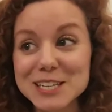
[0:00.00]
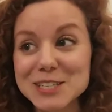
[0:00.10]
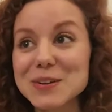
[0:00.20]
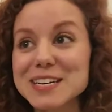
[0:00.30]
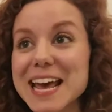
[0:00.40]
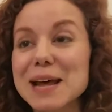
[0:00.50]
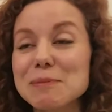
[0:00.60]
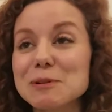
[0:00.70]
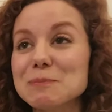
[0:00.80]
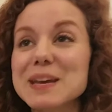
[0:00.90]
to
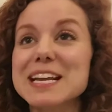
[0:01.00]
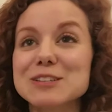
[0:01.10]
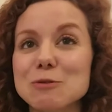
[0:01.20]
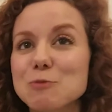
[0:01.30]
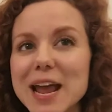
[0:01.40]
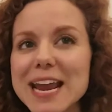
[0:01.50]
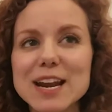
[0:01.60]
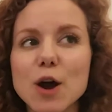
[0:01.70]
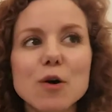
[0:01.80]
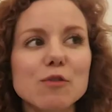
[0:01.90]
enable me to
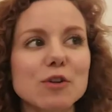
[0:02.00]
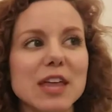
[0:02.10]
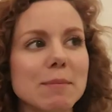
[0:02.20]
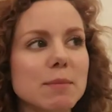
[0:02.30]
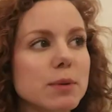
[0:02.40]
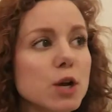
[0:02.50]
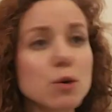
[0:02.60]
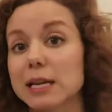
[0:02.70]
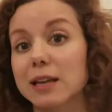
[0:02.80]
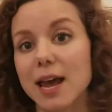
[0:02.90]
reign over them in
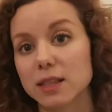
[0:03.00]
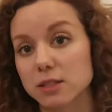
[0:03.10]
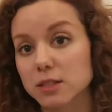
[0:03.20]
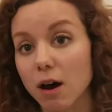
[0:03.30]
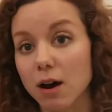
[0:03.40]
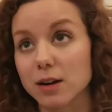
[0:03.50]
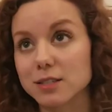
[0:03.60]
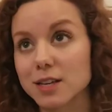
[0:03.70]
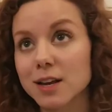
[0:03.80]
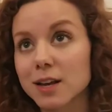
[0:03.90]
beauty like the
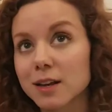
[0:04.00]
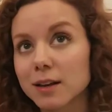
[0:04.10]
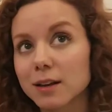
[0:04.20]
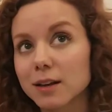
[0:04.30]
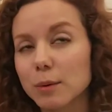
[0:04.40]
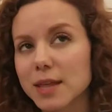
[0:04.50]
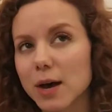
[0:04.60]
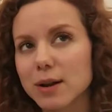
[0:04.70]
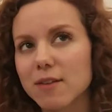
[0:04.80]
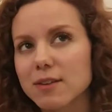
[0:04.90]
stars,
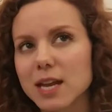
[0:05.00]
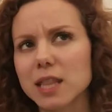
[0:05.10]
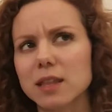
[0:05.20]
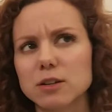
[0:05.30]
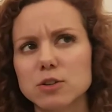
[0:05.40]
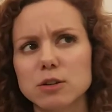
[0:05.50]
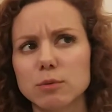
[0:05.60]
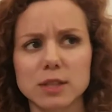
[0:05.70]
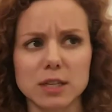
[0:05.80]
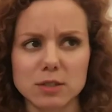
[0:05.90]
without having anything to
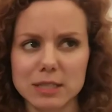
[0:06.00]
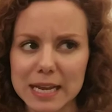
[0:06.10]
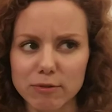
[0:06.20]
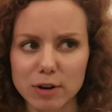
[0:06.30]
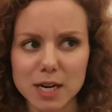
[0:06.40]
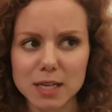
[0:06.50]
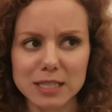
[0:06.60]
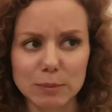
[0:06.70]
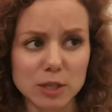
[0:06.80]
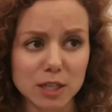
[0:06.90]
do with their slavery
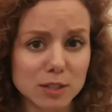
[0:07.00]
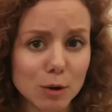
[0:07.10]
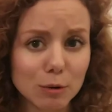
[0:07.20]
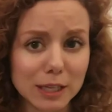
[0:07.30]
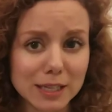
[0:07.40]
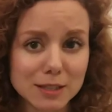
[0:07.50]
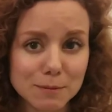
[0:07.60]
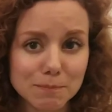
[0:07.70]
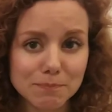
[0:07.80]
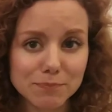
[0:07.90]
except to console it,
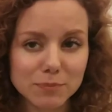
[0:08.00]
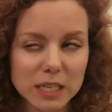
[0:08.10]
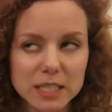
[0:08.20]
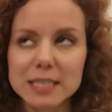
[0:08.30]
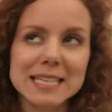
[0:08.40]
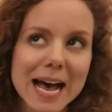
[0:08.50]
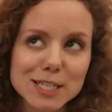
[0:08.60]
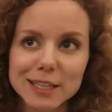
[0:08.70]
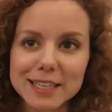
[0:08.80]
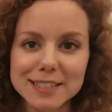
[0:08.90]
to
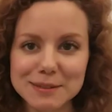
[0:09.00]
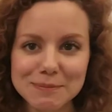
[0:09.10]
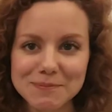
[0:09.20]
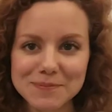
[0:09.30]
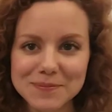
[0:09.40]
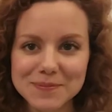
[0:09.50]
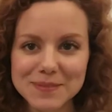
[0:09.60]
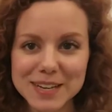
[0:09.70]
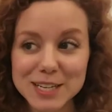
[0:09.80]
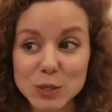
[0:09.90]
dazzle it,
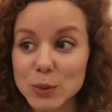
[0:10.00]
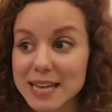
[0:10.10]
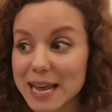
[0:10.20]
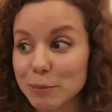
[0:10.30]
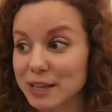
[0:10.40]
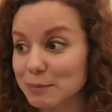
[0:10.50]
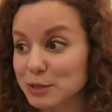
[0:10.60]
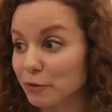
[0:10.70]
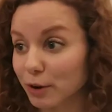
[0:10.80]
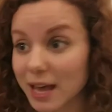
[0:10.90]
to enable them
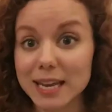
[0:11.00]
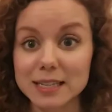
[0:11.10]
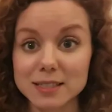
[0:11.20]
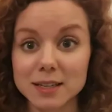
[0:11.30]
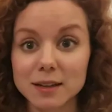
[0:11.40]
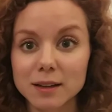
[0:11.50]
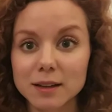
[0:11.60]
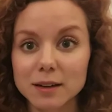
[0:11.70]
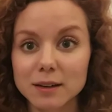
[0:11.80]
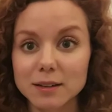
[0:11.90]
to forget it
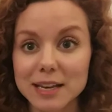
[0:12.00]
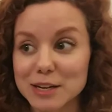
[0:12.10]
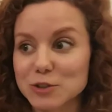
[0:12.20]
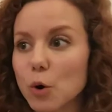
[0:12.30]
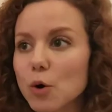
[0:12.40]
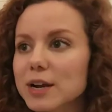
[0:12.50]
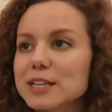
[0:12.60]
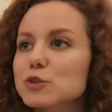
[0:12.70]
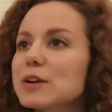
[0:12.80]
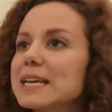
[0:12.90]
in
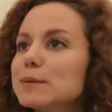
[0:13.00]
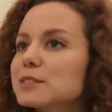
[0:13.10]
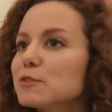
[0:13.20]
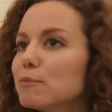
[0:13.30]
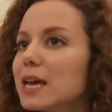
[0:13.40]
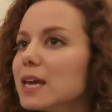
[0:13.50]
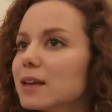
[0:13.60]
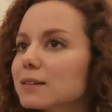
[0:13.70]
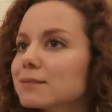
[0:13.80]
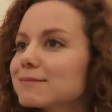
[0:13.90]
adoring dreams of me.